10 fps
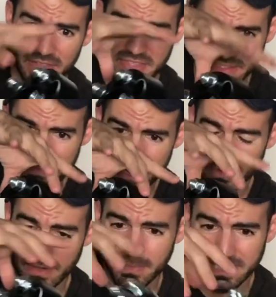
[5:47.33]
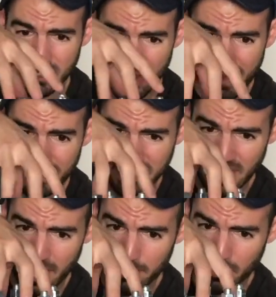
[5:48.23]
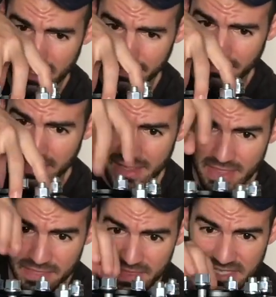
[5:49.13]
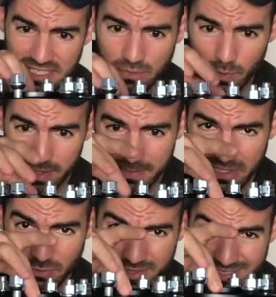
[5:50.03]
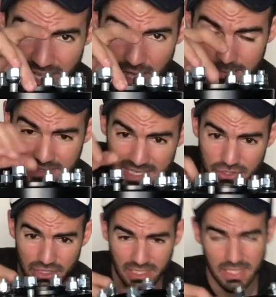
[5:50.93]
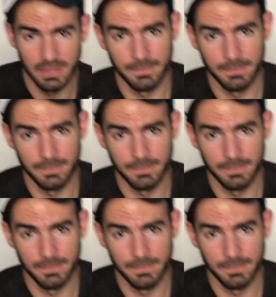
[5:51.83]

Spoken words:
got this main ring, but then you have this hub ring. This is what it means when it's hub-centric.